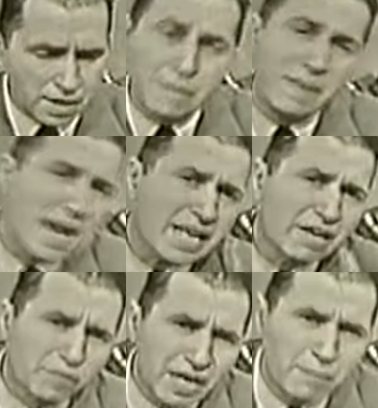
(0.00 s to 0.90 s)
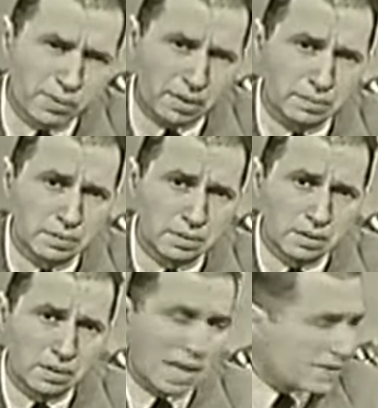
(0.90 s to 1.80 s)
The meaning of liberal,
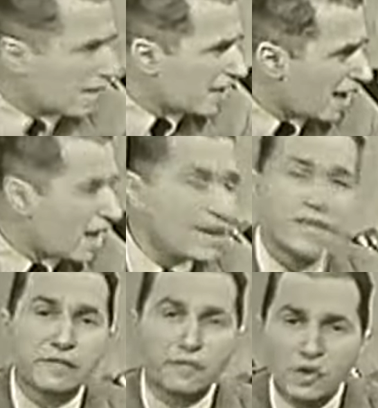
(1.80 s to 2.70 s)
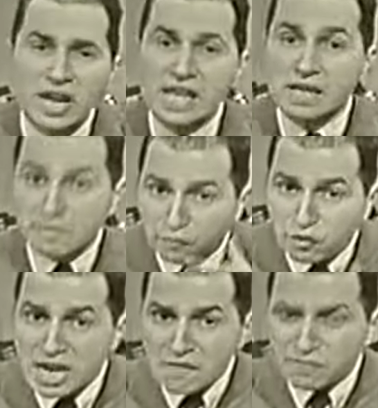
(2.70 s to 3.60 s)
on the other hand, is free,
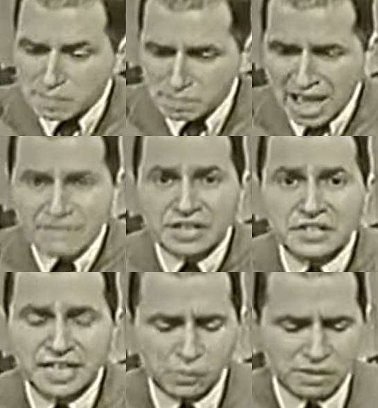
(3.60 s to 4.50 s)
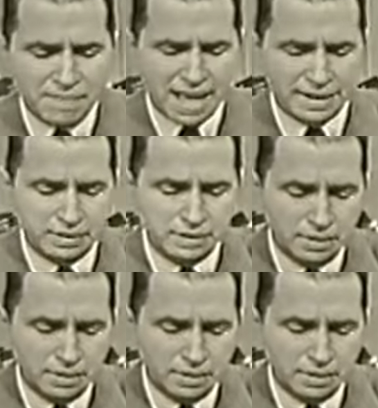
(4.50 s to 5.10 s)
free from having to deal with matter,